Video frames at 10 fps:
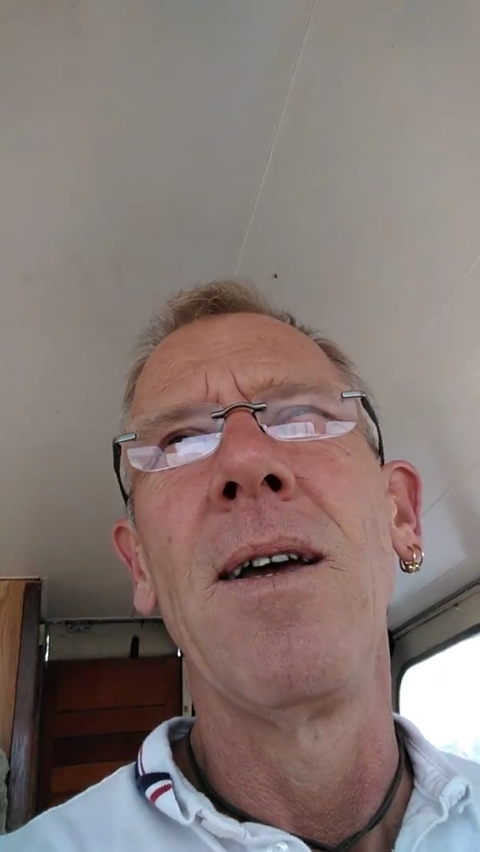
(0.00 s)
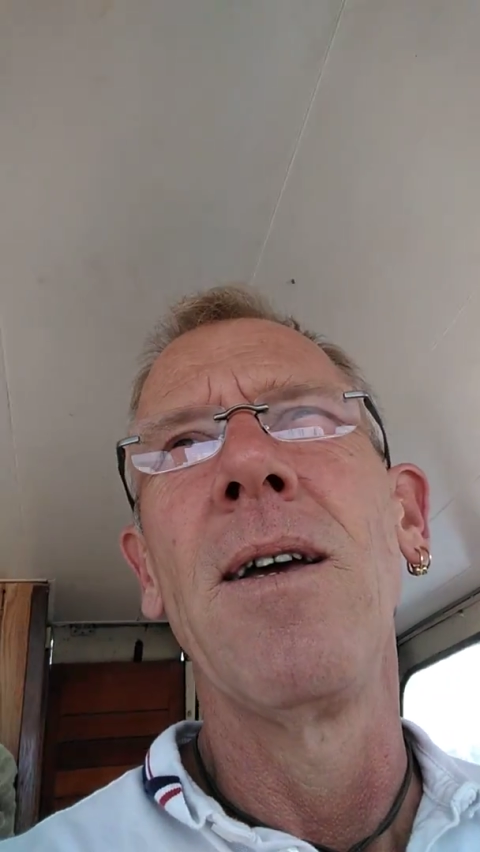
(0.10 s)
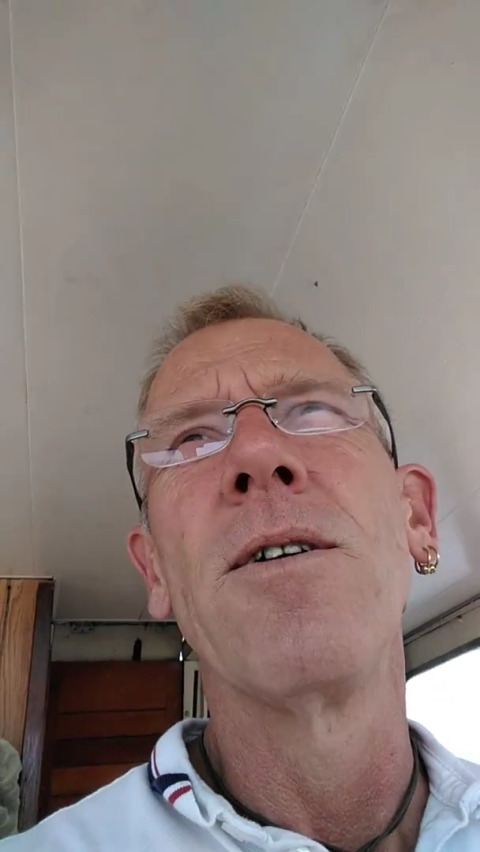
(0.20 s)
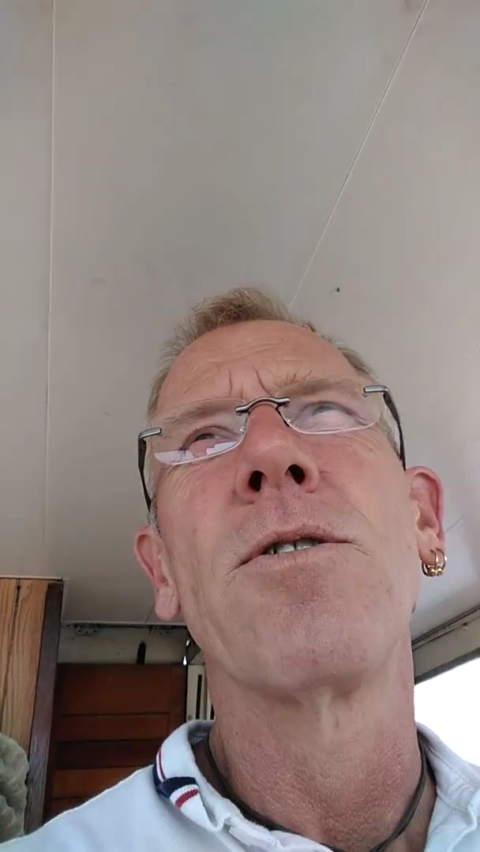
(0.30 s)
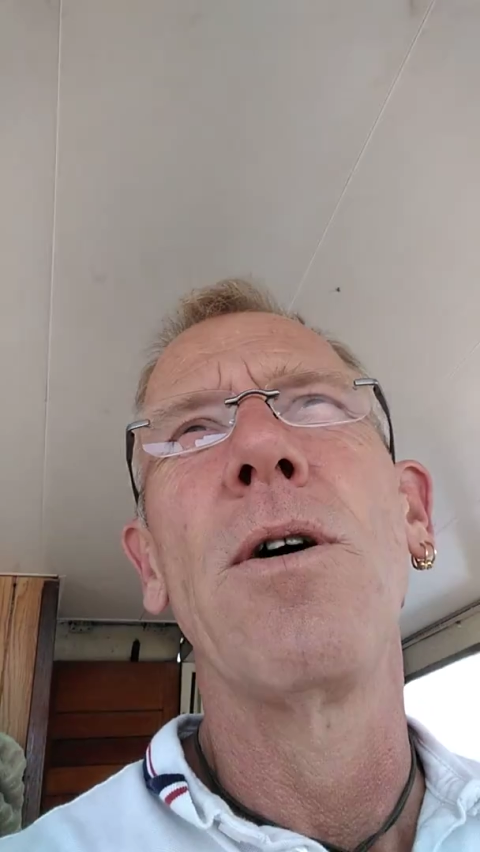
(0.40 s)

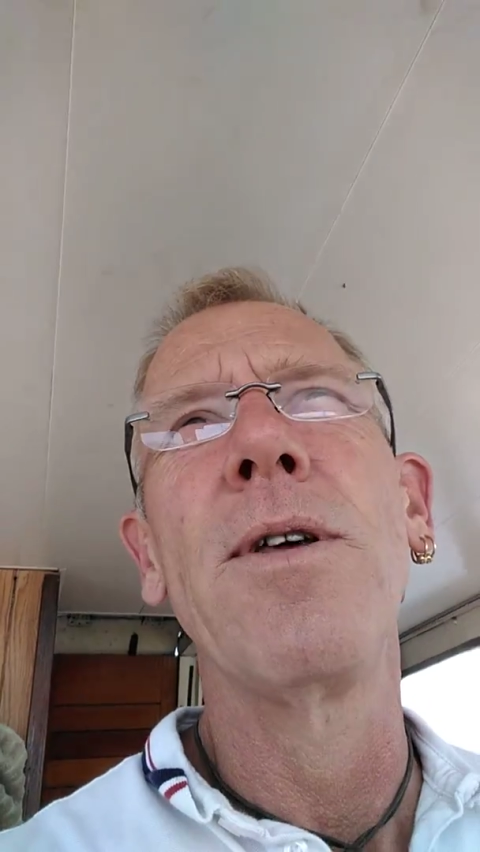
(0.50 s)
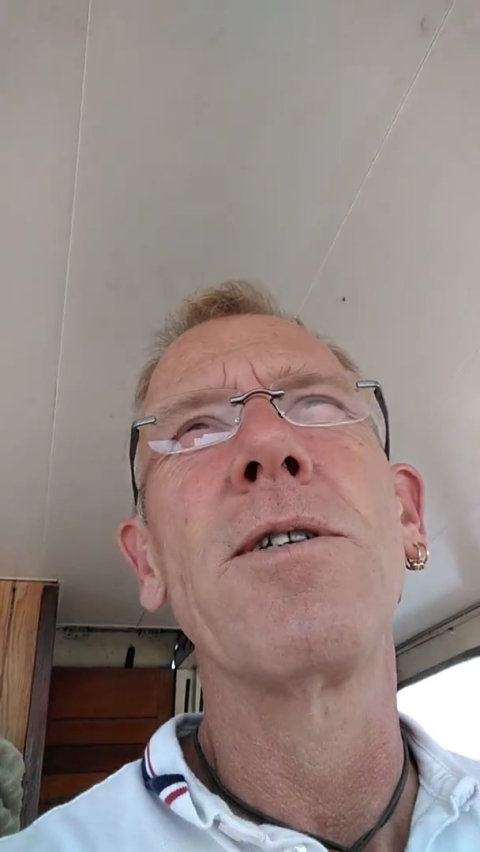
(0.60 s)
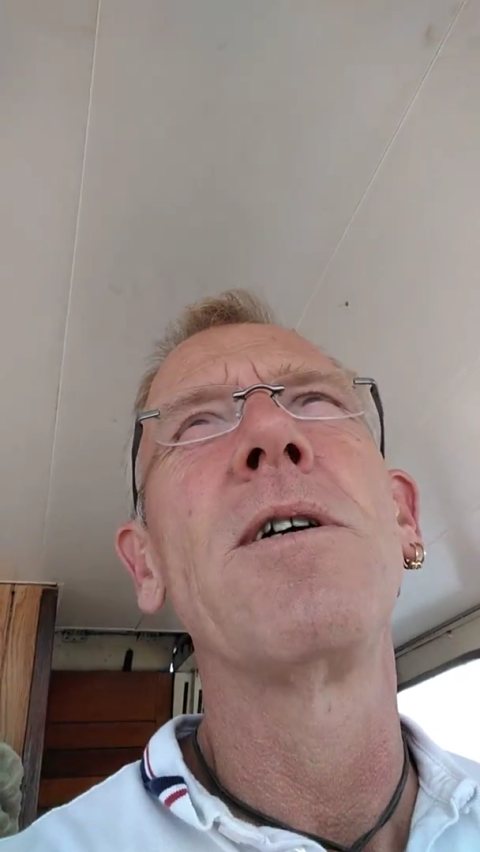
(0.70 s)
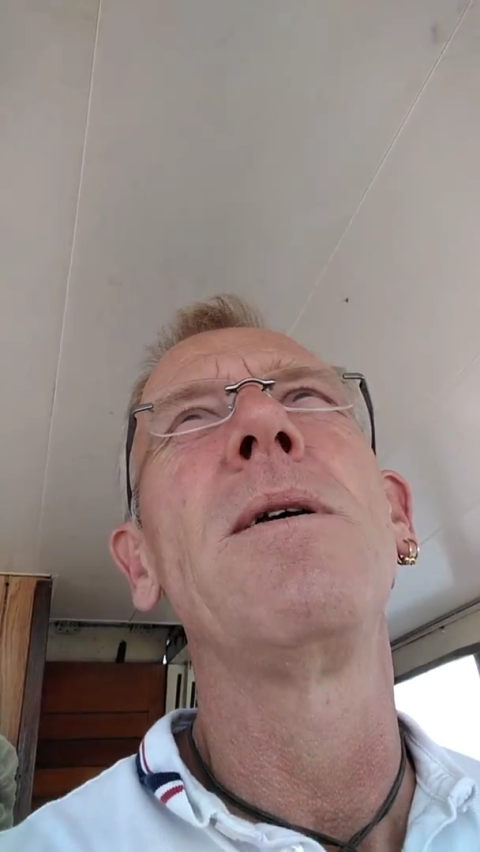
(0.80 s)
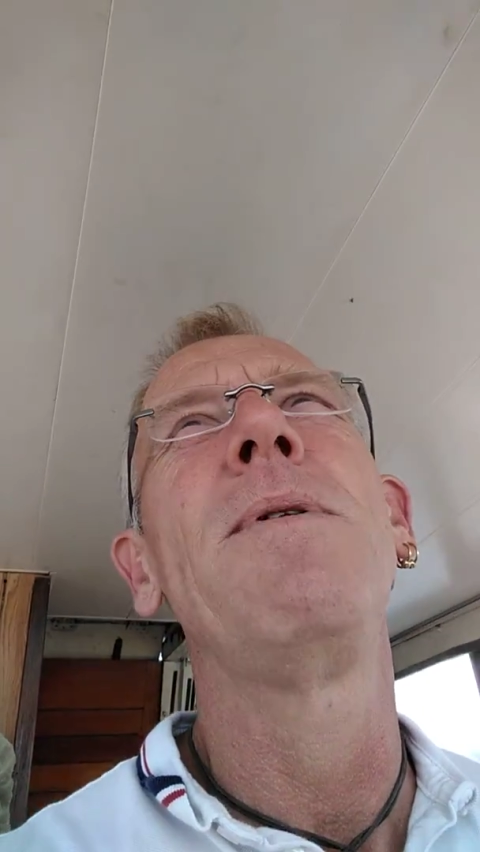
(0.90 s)
So there's going
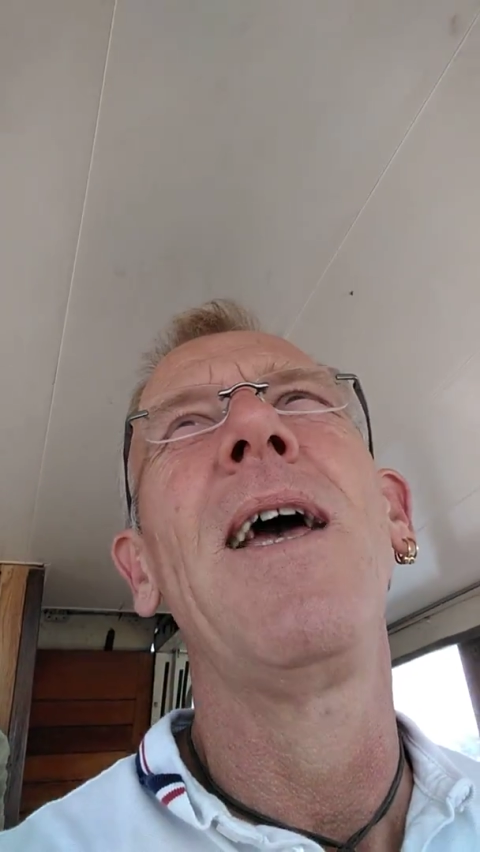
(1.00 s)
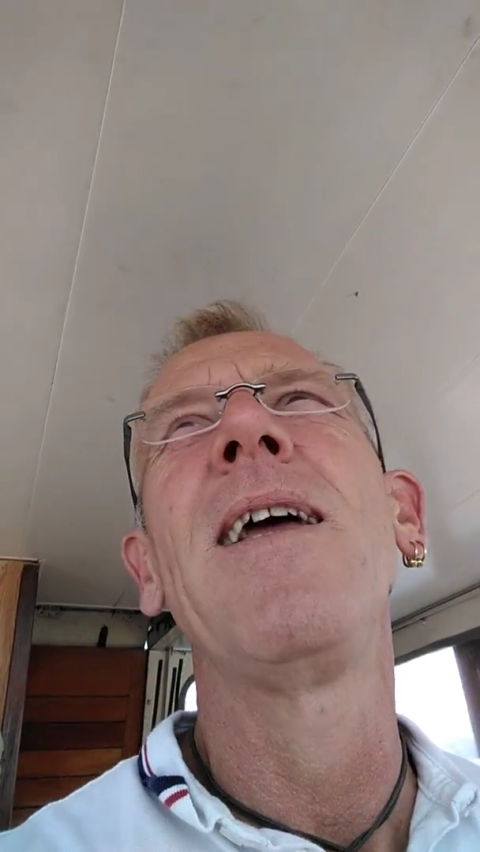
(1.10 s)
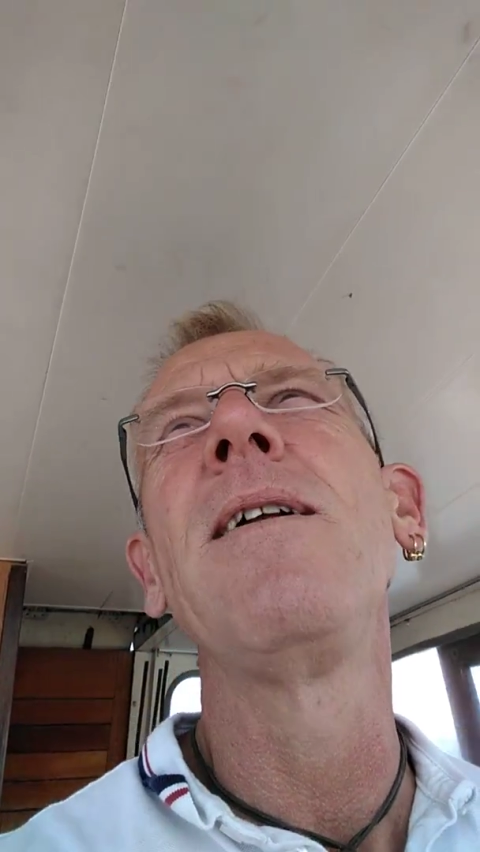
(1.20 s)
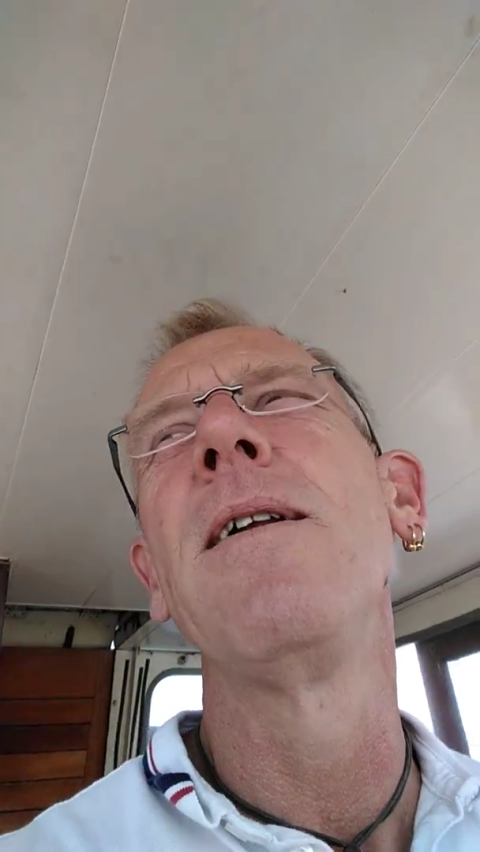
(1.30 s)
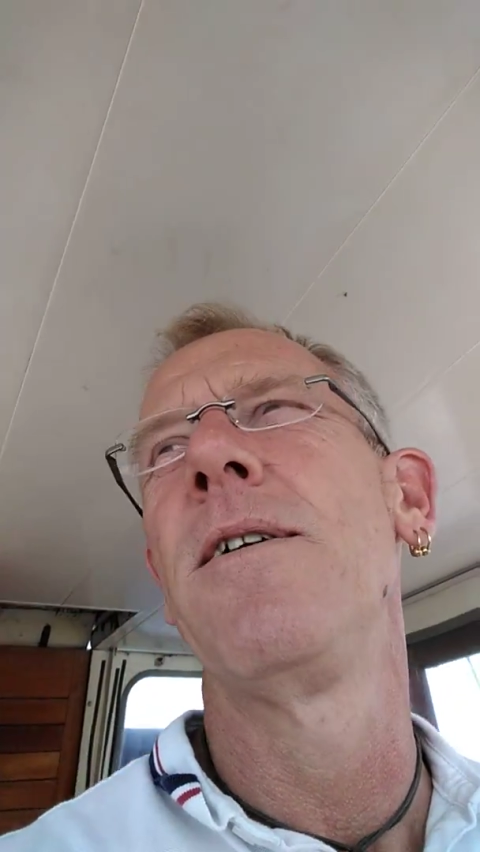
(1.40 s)
to be
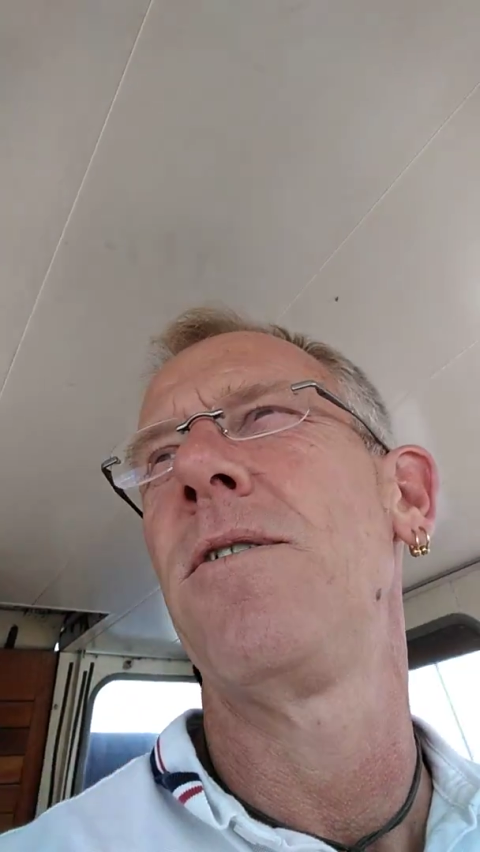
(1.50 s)
endless